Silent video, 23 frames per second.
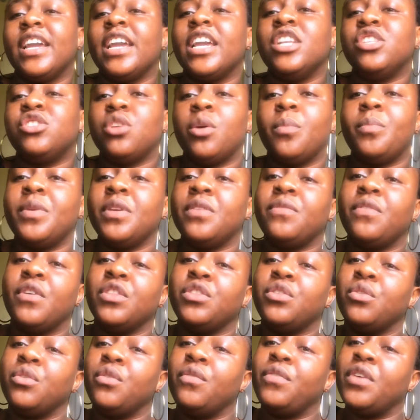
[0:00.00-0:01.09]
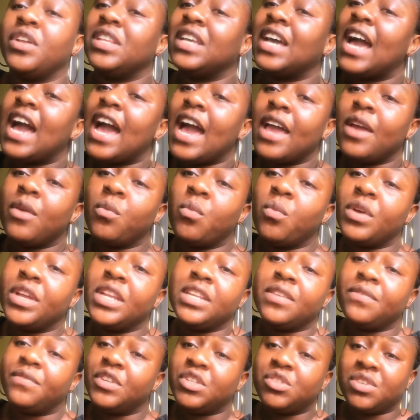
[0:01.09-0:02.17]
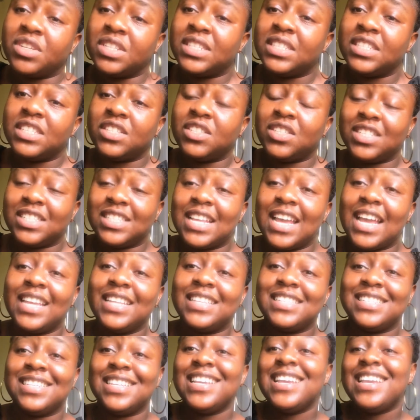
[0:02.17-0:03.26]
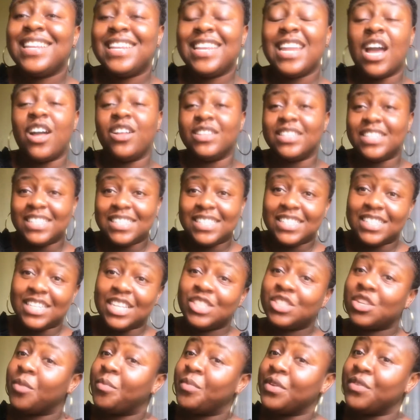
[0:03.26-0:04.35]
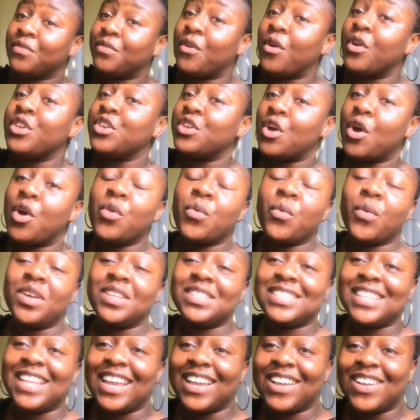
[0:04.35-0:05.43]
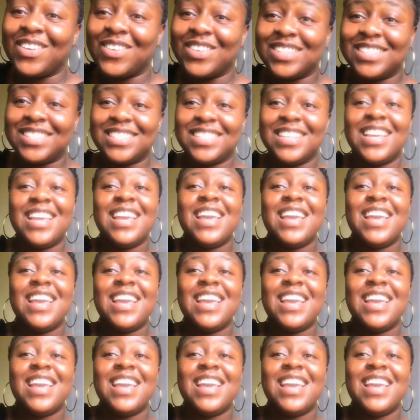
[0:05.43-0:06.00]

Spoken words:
a topic for the high individuals in the society. Now this is a topic for young ones like us.